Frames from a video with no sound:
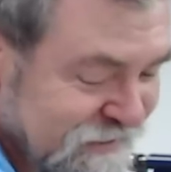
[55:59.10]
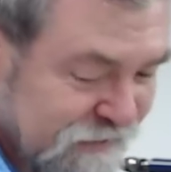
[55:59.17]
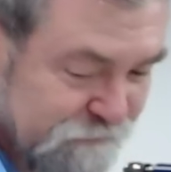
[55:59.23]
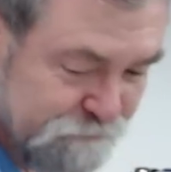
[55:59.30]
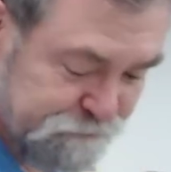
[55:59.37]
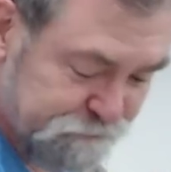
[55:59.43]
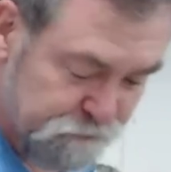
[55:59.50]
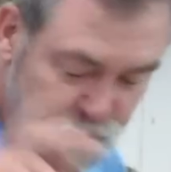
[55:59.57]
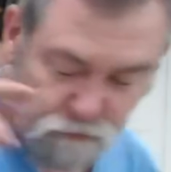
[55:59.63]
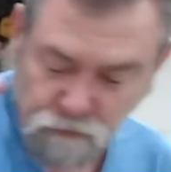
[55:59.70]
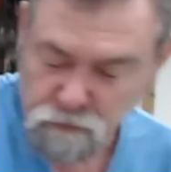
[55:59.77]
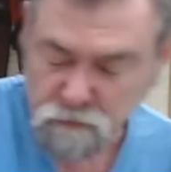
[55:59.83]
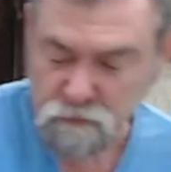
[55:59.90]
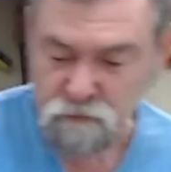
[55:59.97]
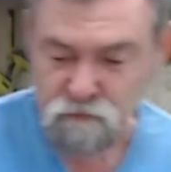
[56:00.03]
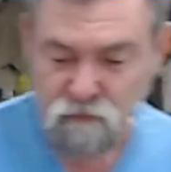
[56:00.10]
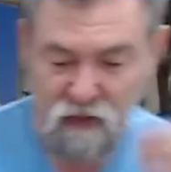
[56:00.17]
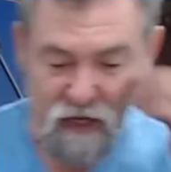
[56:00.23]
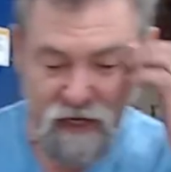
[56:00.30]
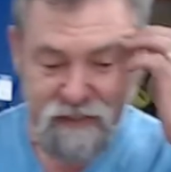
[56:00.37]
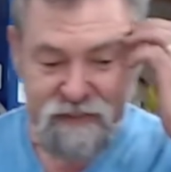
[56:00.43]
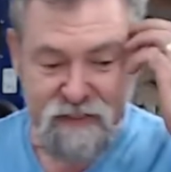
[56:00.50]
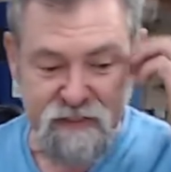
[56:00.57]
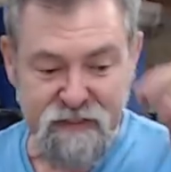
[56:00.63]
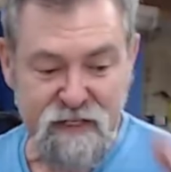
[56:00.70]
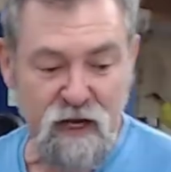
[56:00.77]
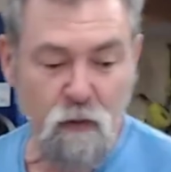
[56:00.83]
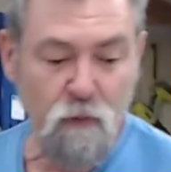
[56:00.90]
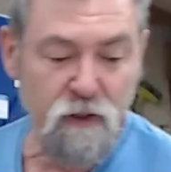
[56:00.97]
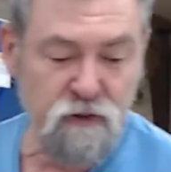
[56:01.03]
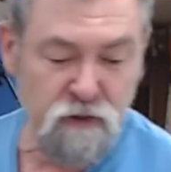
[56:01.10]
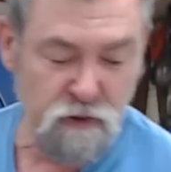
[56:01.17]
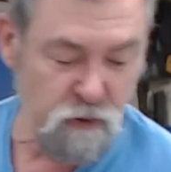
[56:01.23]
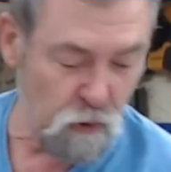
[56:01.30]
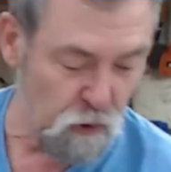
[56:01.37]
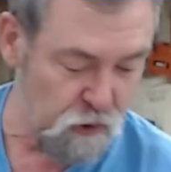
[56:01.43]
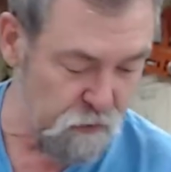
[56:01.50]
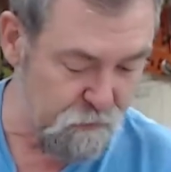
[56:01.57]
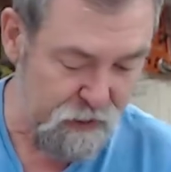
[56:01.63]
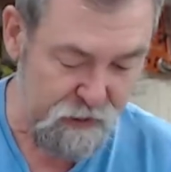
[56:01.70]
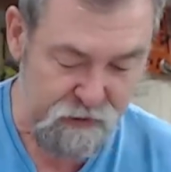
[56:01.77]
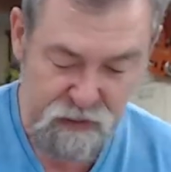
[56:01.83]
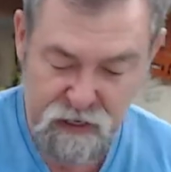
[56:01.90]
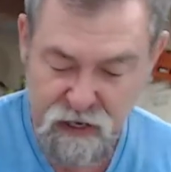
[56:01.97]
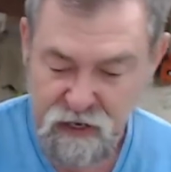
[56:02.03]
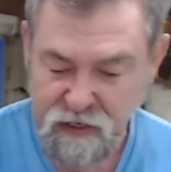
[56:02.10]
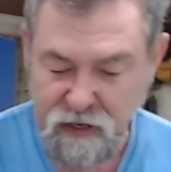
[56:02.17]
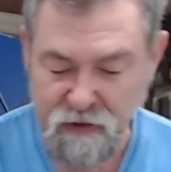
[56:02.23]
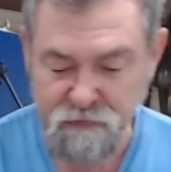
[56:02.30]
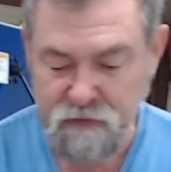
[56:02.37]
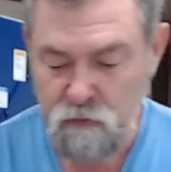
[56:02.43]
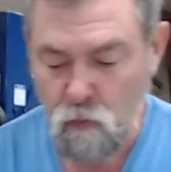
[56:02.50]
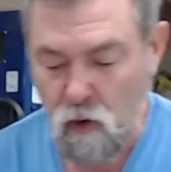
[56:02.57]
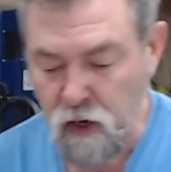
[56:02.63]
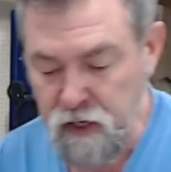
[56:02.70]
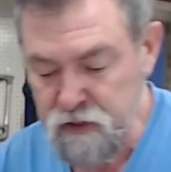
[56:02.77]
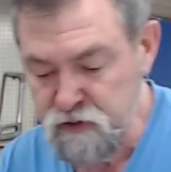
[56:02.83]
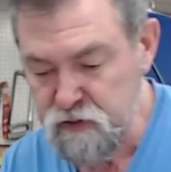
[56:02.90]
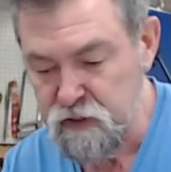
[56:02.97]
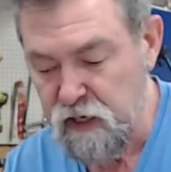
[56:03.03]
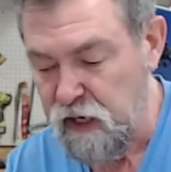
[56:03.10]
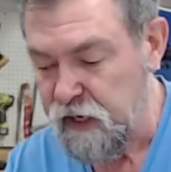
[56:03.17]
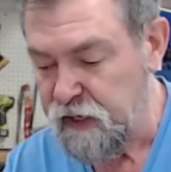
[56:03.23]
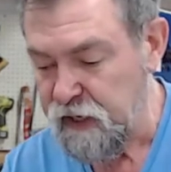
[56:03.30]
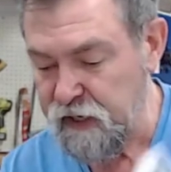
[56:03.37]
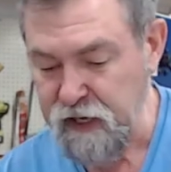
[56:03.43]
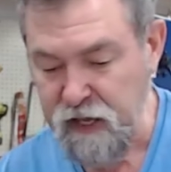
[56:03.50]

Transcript: thing. I did say I wanted to talk about Kathy Wise. Now,